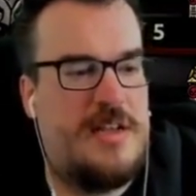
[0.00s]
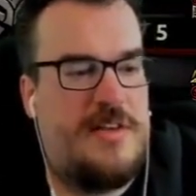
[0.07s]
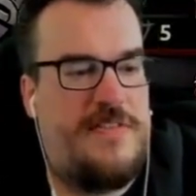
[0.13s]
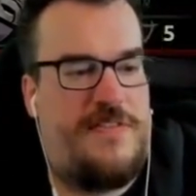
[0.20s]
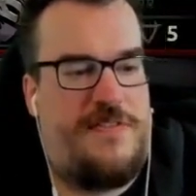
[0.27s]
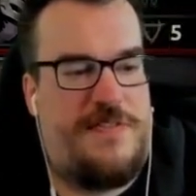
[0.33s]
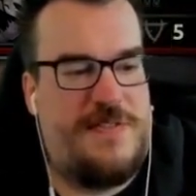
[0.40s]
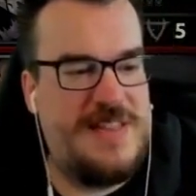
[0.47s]

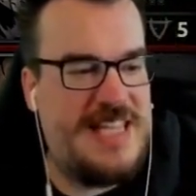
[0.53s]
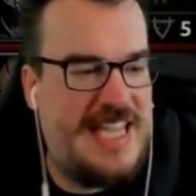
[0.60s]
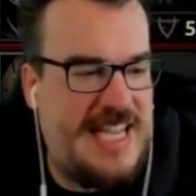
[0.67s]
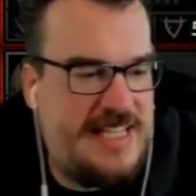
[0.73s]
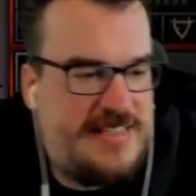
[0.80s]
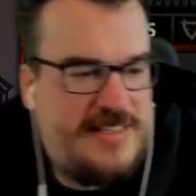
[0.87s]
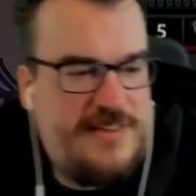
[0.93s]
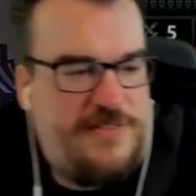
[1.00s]

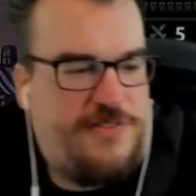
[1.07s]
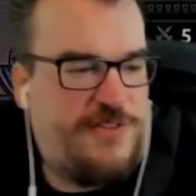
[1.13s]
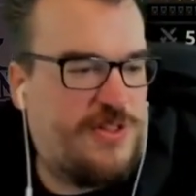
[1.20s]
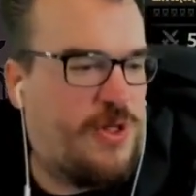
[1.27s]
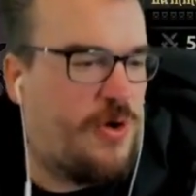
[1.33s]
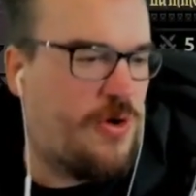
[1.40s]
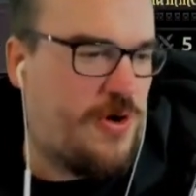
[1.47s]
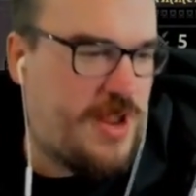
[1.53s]
Fleet
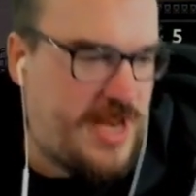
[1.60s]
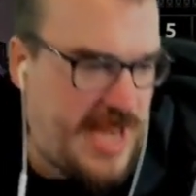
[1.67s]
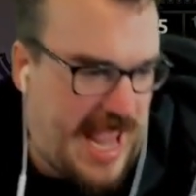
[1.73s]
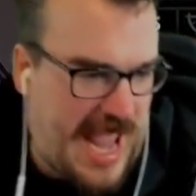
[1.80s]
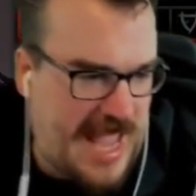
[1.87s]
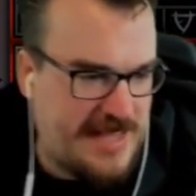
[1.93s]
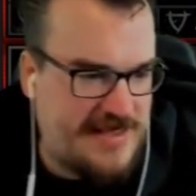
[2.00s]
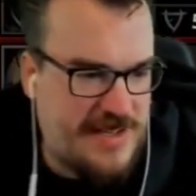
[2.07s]
Florin,
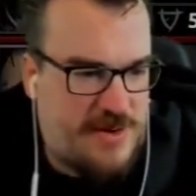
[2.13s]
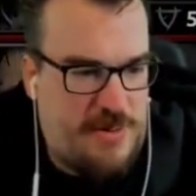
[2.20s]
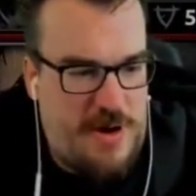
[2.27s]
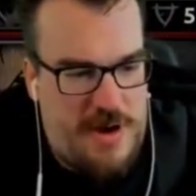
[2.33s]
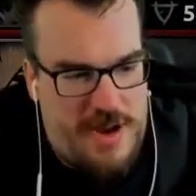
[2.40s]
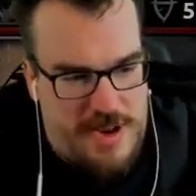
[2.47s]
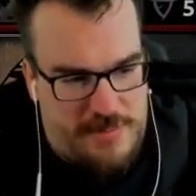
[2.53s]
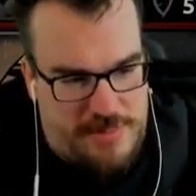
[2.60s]

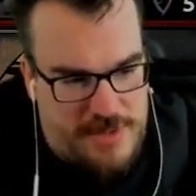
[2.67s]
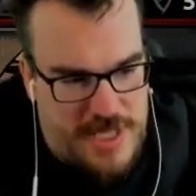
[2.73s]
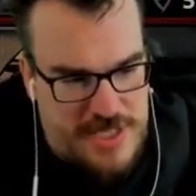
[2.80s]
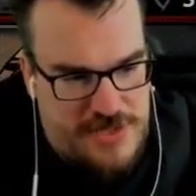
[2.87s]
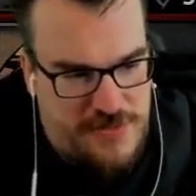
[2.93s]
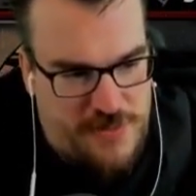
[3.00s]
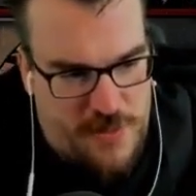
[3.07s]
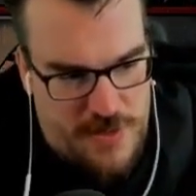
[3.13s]
Antiquarian,
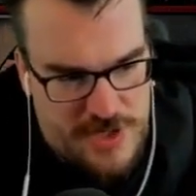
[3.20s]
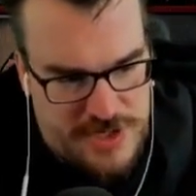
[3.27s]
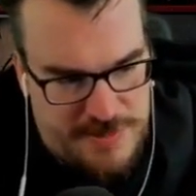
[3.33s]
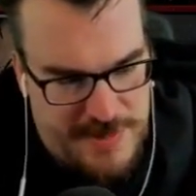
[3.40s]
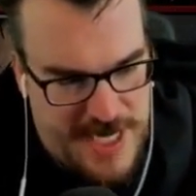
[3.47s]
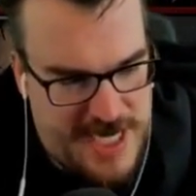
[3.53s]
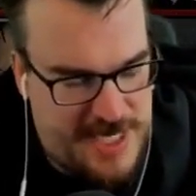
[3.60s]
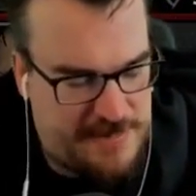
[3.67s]
plus four
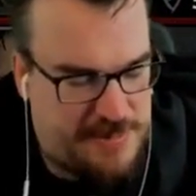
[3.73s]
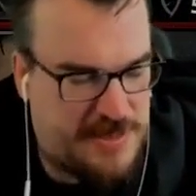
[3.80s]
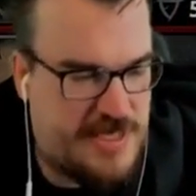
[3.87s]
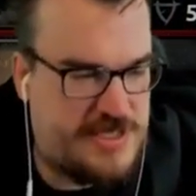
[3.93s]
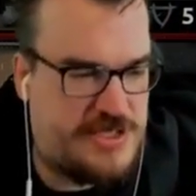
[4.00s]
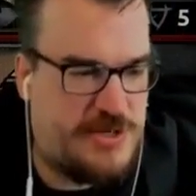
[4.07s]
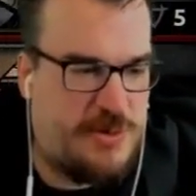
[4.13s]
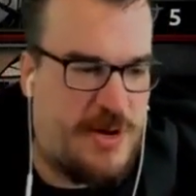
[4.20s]
speed,
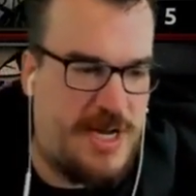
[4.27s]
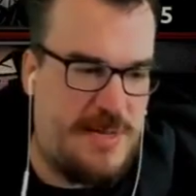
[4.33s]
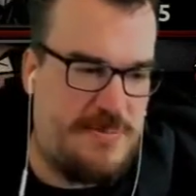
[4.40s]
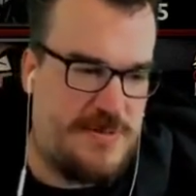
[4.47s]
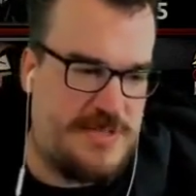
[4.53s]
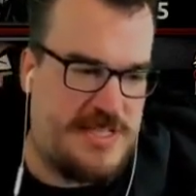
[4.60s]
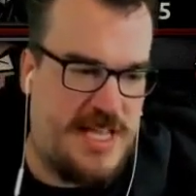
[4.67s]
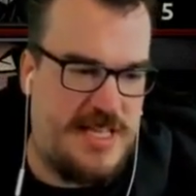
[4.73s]
plus
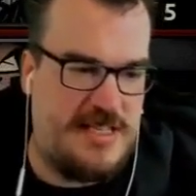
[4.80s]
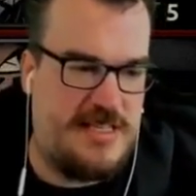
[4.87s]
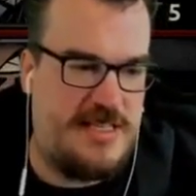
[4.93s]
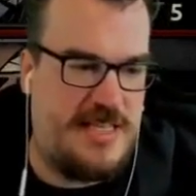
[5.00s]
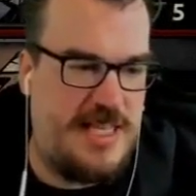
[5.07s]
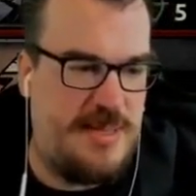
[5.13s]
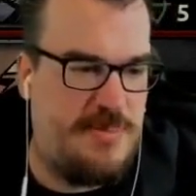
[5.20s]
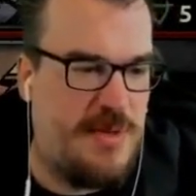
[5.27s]
20%
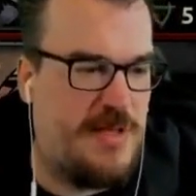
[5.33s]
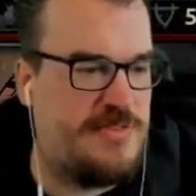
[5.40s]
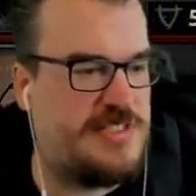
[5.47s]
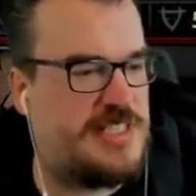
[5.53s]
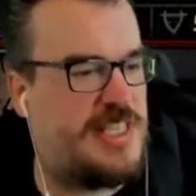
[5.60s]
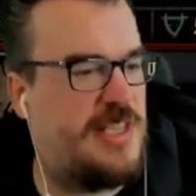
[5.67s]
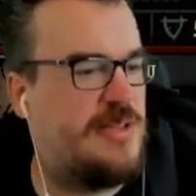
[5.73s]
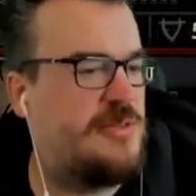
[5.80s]
debuff
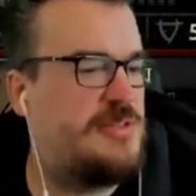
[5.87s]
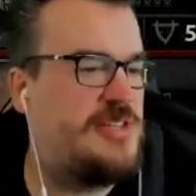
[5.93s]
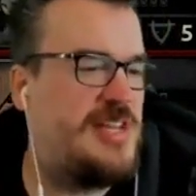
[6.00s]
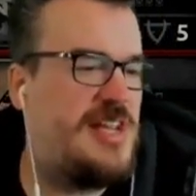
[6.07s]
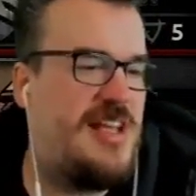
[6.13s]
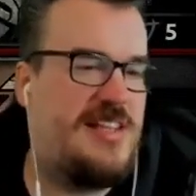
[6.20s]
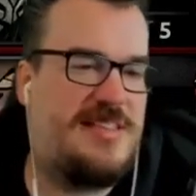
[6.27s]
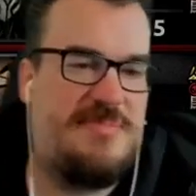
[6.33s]
skill
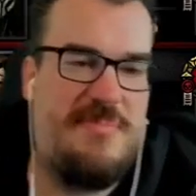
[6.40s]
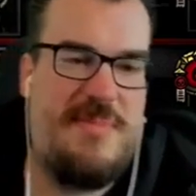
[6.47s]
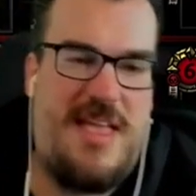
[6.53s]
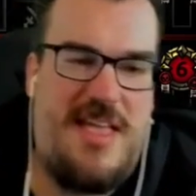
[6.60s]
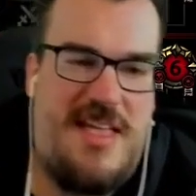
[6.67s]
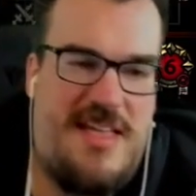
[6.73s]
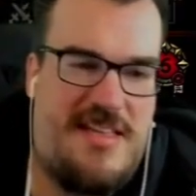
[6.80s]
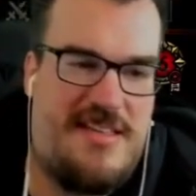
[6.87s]
chance.
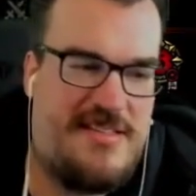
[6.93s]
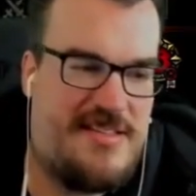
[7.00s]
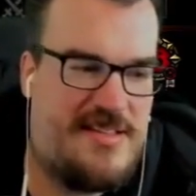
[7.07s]
Meh.